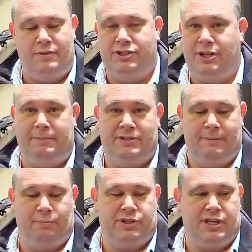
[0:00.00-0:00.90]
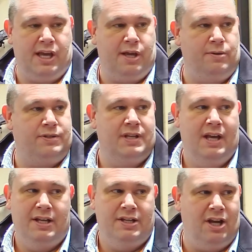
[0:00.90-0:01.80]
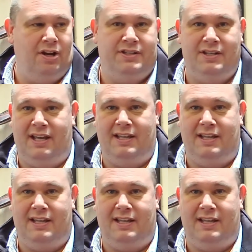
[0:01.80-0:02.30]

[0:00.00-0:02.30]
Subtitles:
Super simple to use, nice and